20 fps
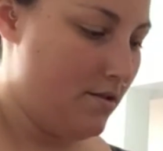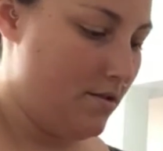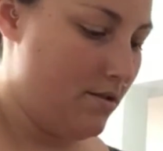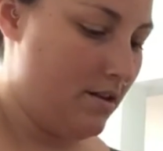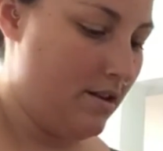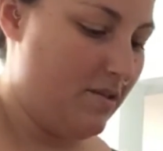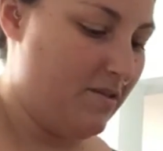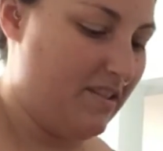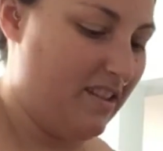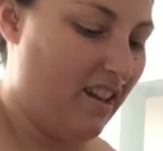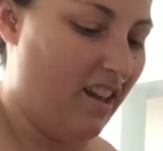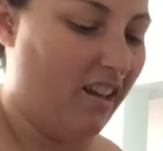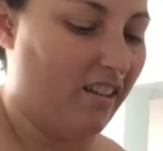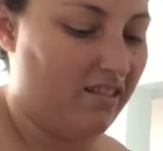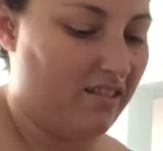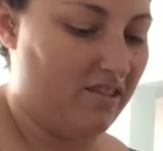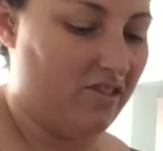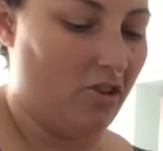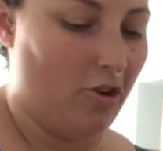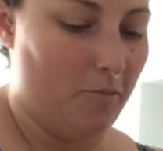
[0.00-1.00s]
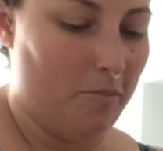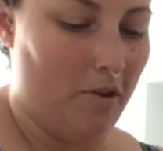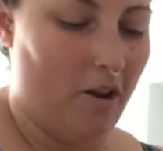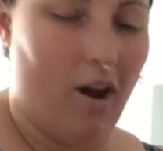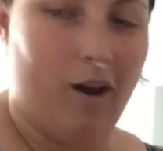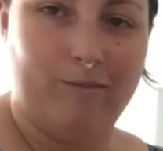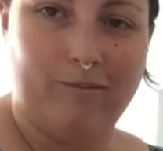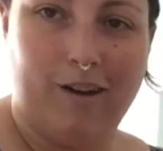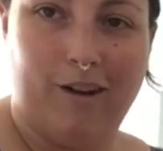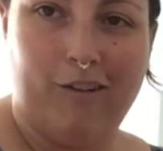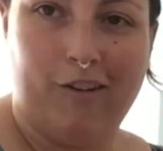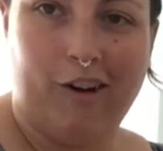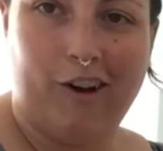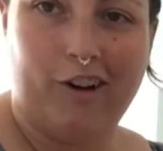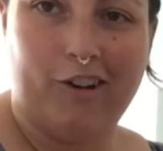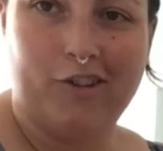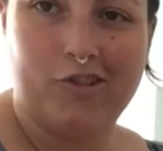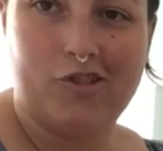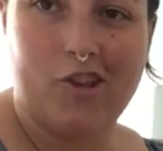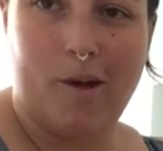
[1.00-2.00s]
And I was like, that's stupid, I'm never
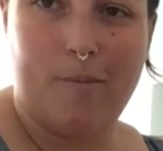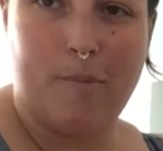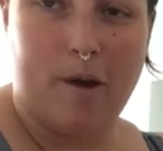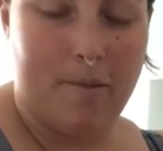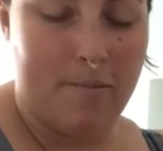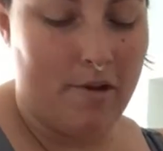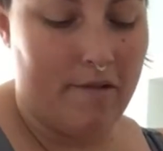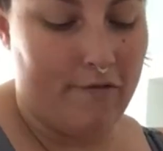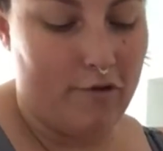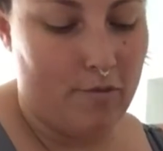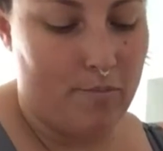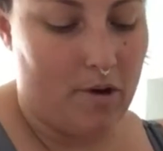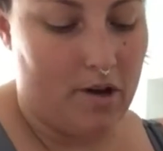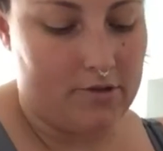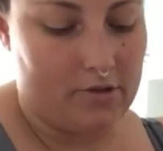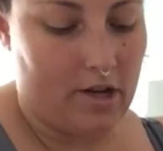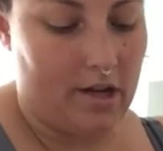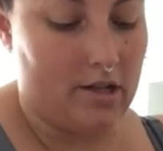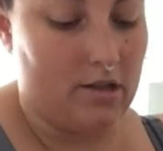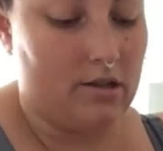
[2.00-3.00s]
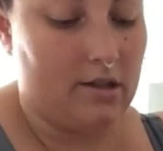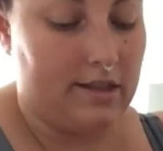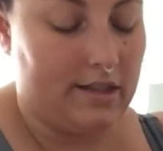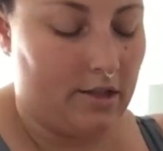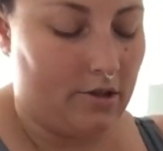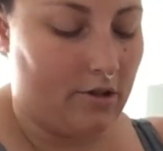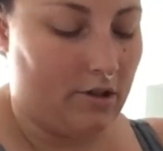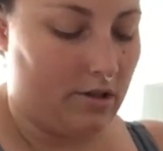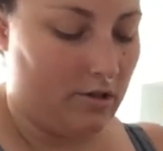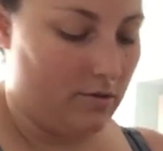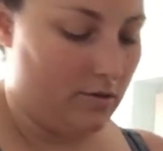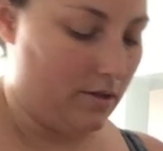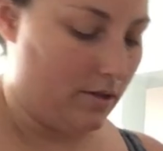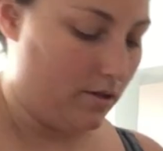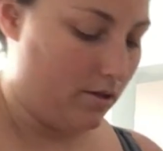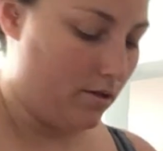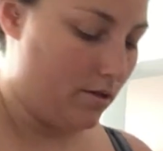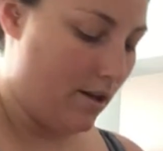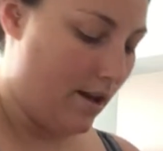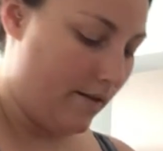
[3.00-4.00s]
gonna use that. Buy me a food processor. I literally use
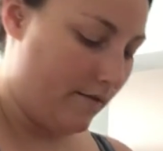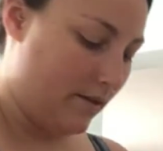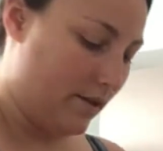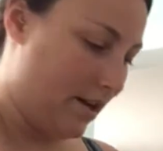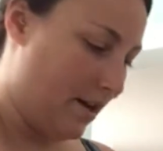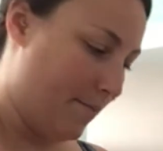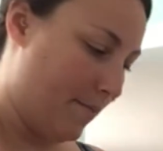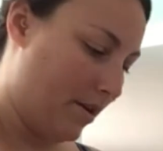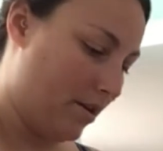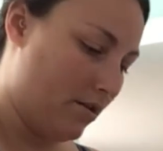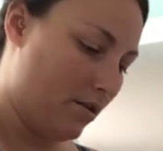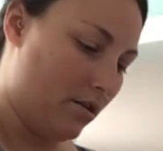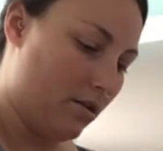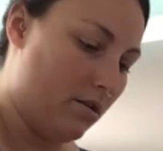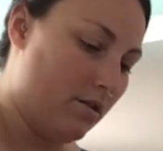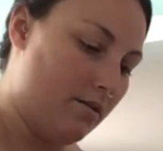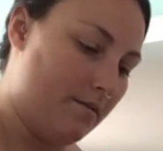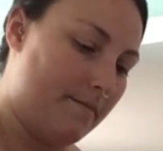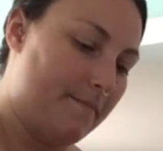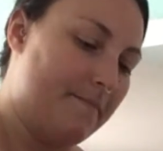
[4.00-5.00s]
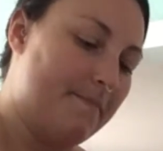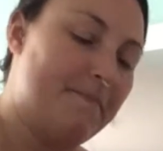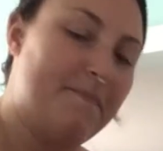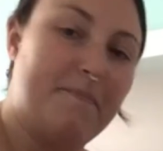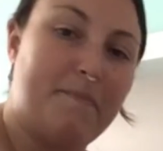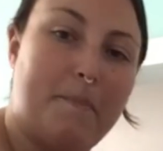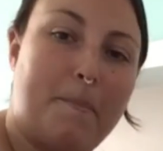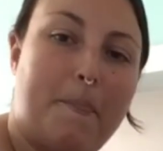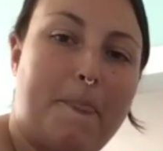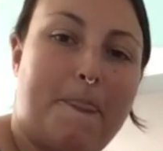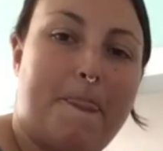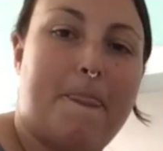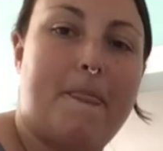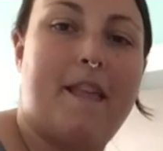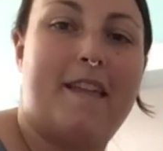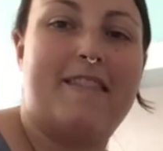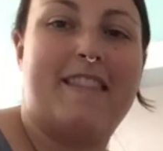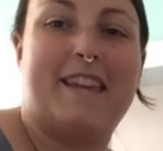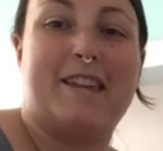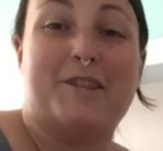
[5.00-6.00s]
it every time I cook.
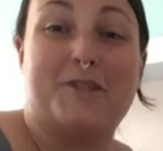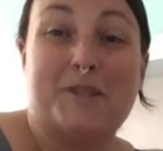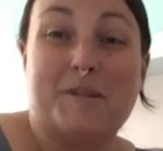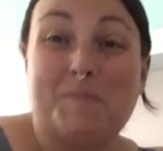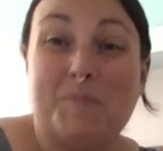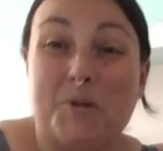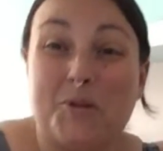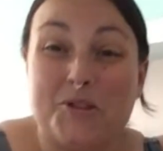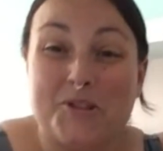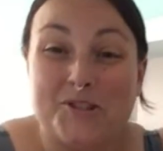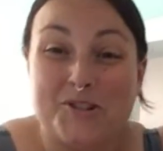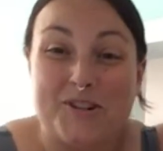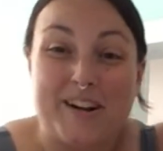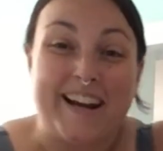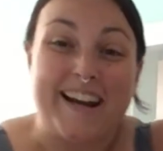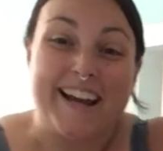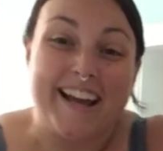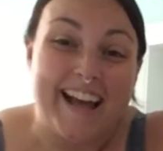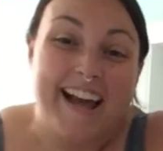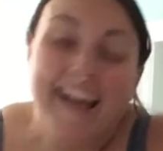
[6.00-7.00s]
And then you just pull the string.